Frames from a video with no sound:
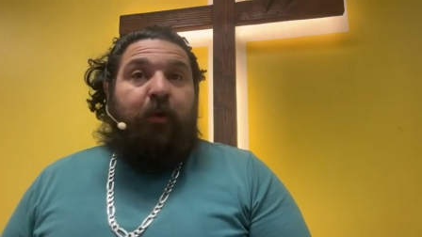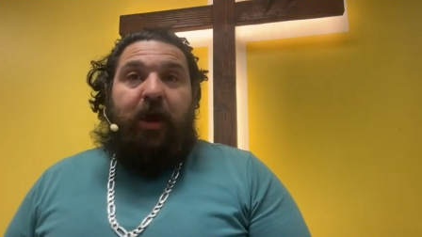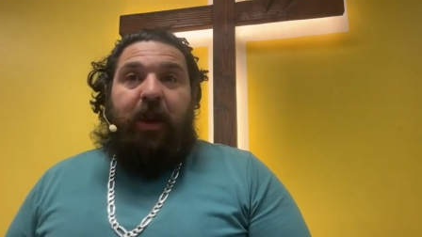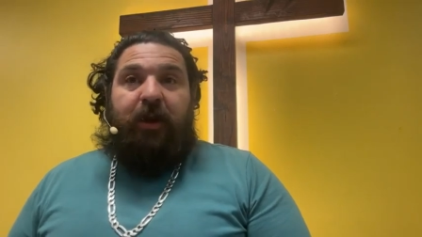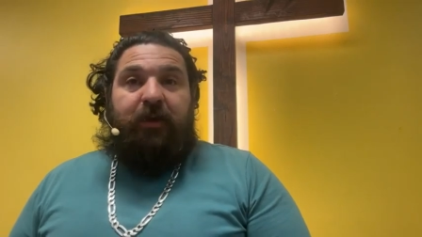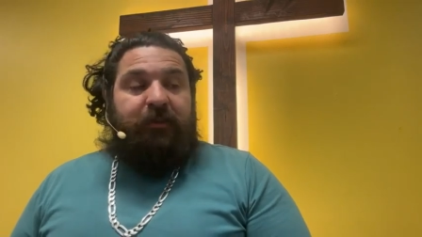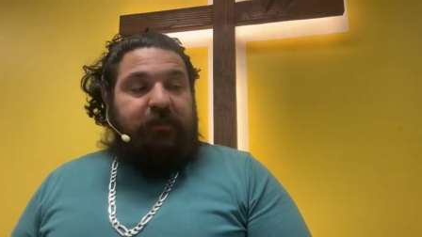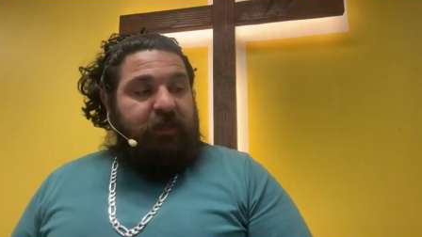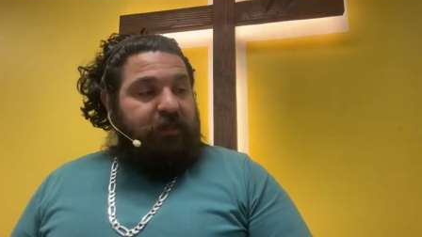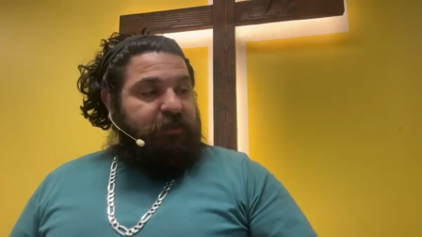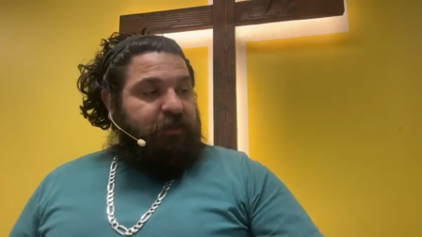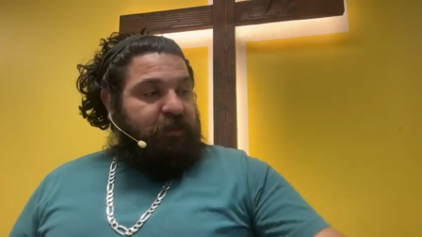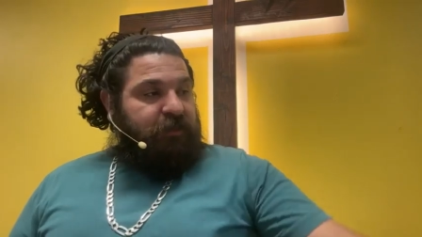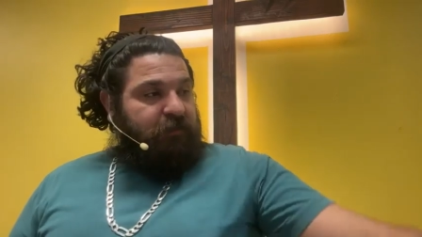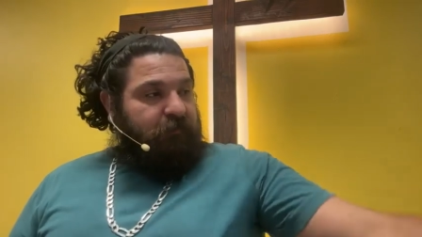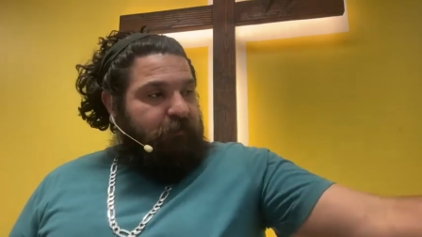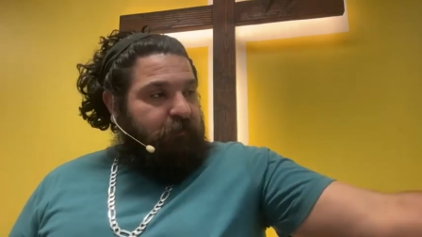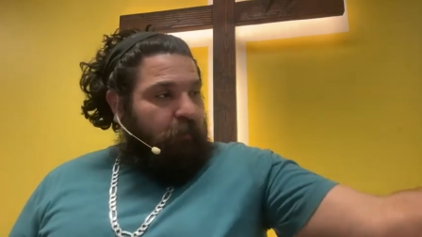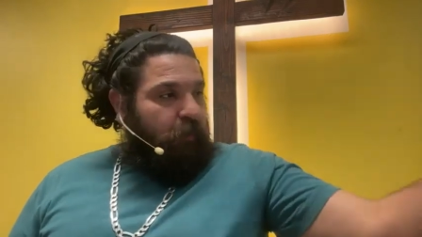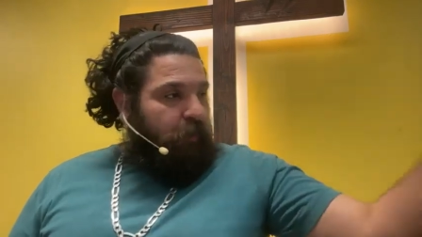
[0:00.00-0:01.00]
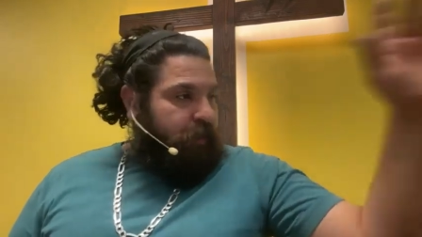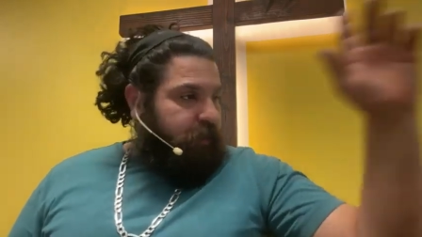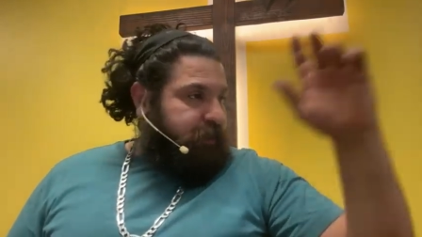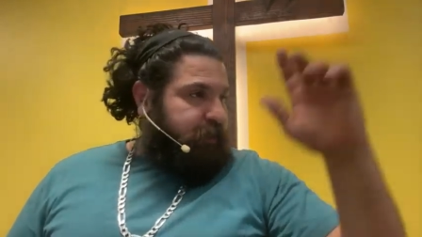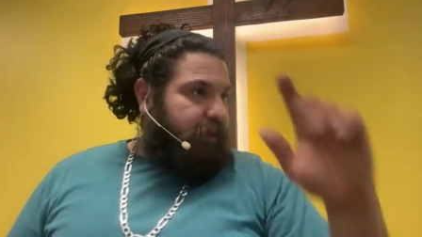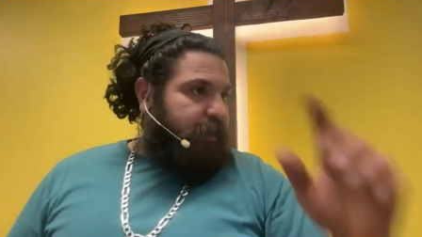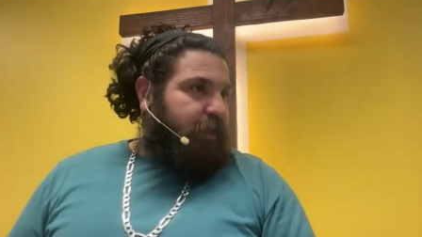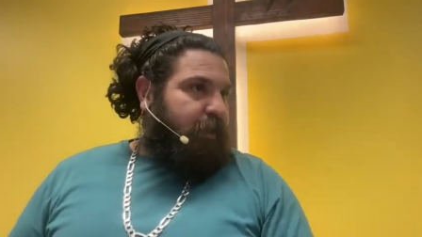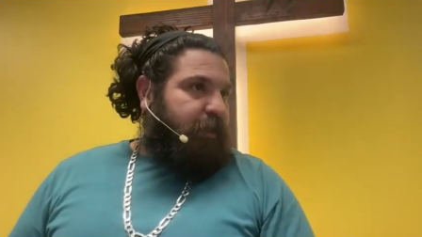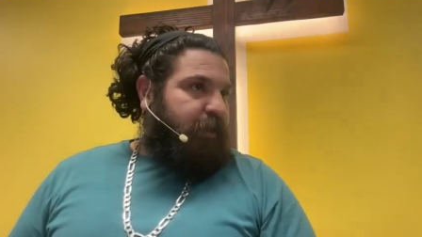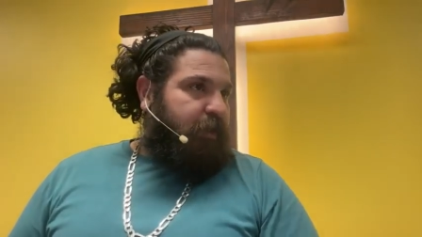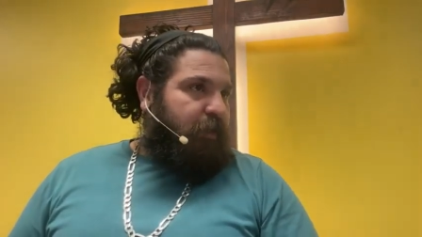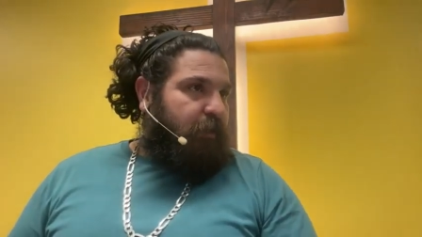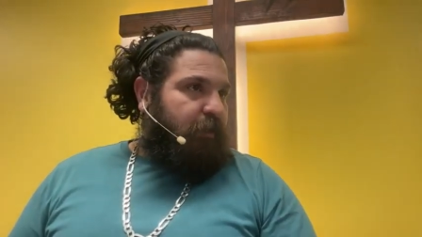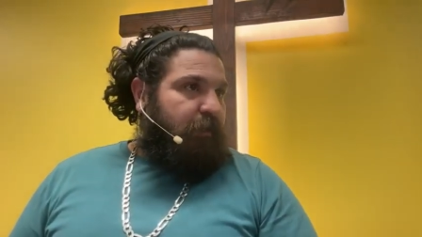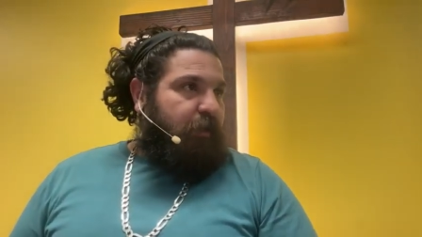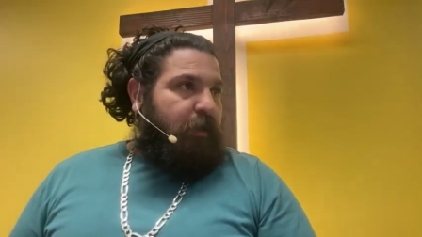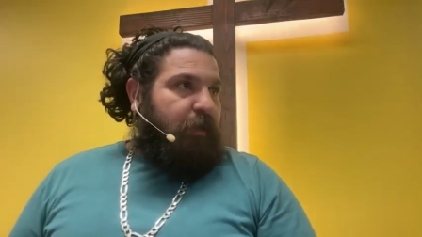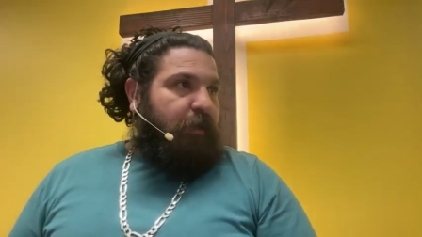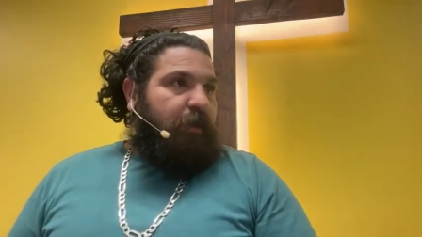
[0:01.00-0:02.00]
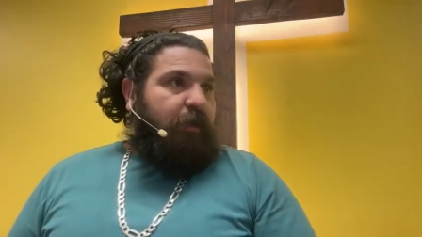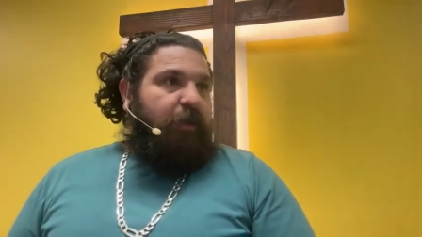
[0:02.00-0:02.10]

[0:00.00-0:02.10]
run out of seats, there's some floor to sit on, you know.